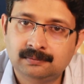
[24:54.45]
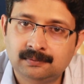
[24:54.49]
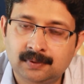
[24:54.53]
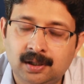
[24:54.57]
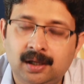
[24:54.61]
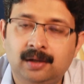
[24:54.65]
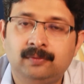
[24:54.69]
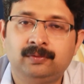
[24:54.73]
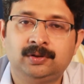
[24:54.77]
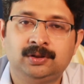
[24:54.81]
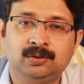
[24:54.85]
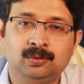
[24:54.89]

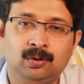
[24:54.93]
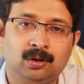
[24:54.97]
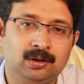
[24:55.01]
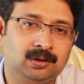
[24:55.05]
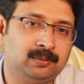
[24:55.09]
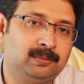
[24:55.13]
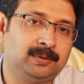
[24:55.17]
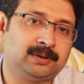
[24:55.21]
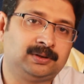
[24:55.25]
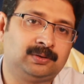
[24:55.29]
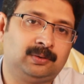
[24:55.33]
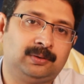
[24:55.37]
I wish you all
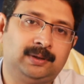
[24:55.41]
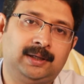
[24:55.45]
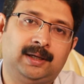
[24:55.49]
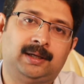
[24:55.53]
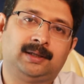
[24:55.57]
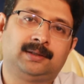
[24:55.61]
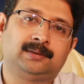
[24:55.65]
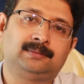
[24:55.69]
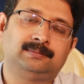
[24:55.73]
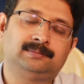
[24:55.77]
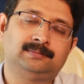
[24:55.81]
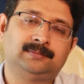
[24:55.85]
the best on that.
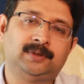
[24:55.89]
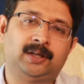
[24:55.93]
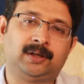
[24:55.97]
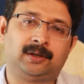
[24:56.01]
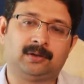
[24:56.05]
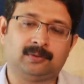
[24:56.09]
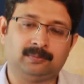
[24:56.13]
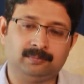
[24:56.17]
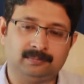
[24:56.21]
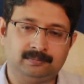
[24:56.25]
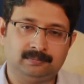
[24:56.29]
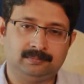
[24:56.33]

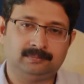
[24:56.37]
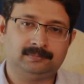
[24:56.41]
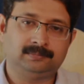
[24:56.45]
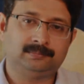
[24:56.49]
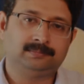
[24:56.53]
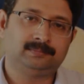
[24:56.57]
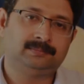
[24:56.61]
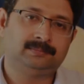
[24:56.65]
Thank you.